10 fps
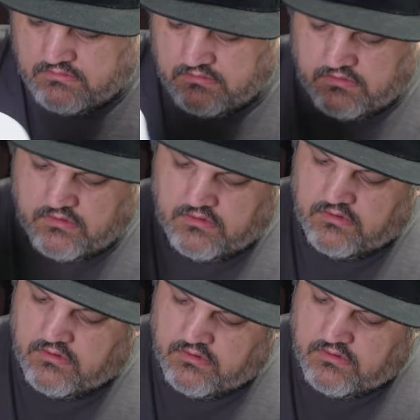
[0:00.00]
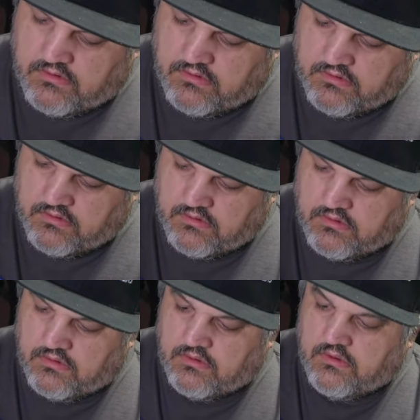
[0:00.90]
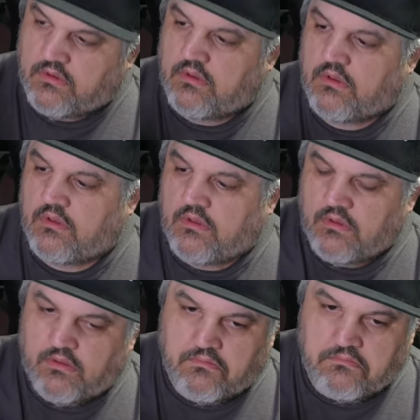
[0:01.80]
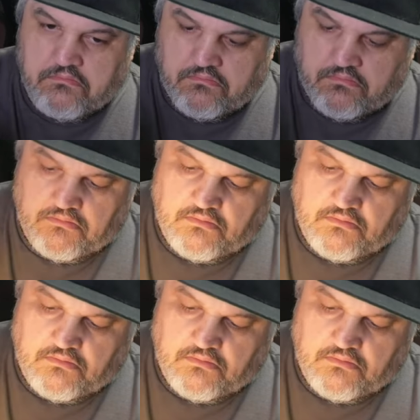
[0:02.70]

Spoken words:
(no one is talking)